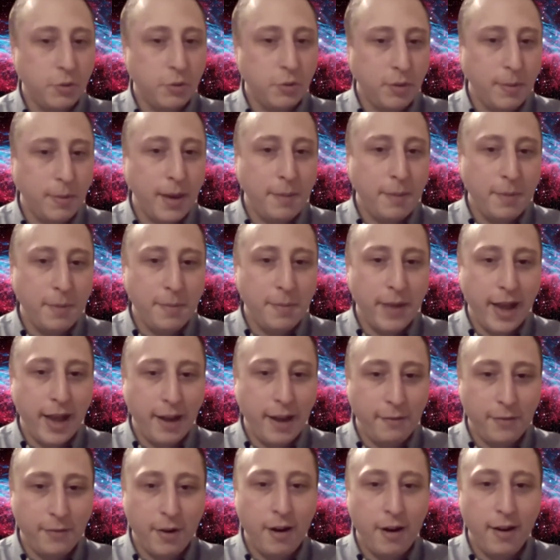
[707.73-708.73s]
We might be
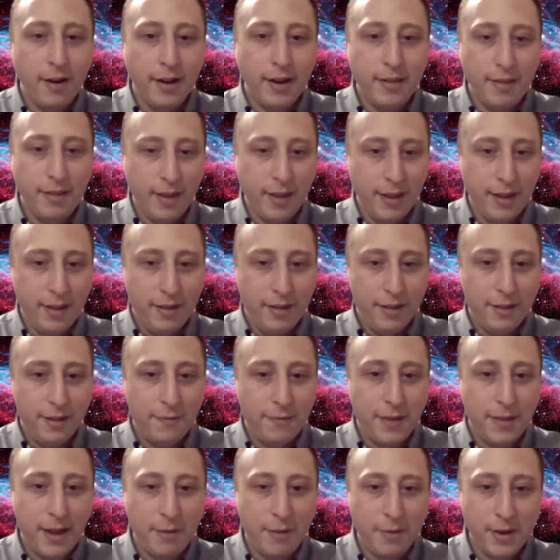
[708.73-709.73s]
back for R&D if
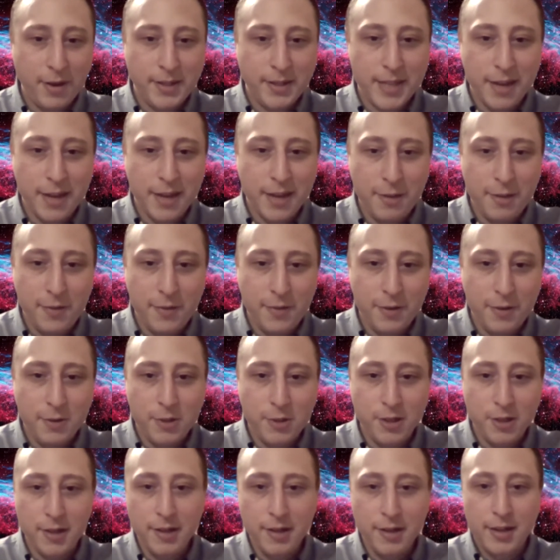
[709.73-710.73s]
that works out in the
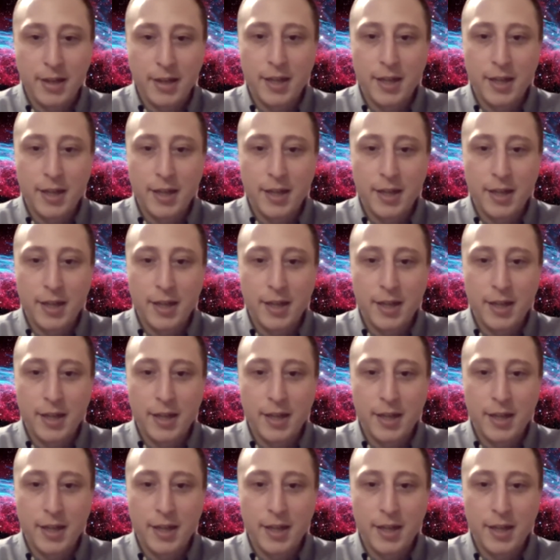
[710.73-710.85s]
future.